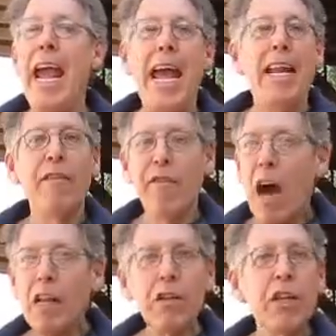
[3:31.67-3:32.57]
and have
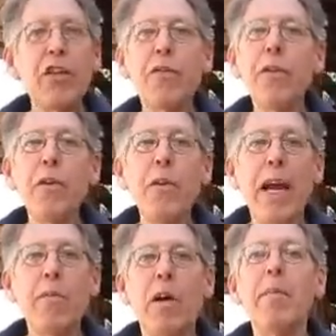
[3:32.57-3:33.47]
followed it through
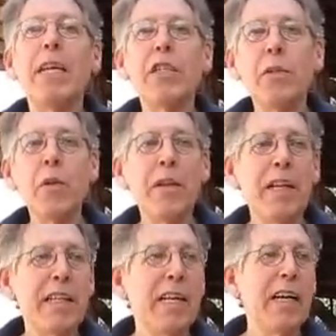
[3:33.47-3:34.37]
and want to make sure
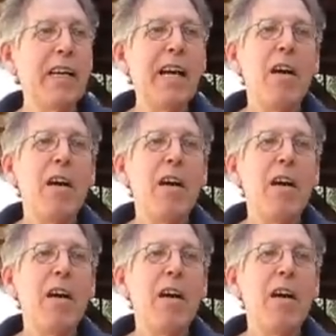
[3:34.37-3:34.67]
that